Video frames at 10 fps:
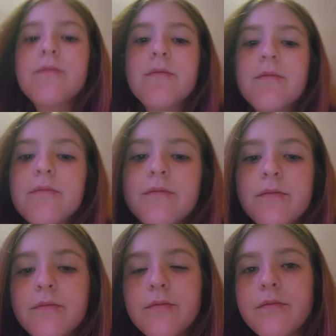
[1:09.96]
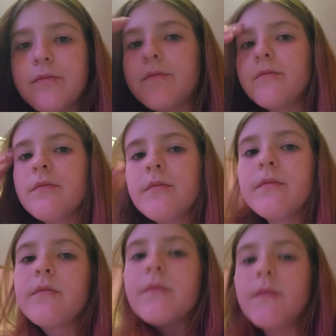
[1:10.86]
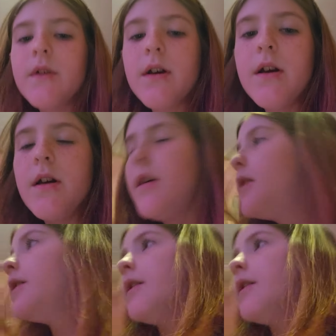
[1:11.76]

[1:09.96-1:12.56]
Nothing is said.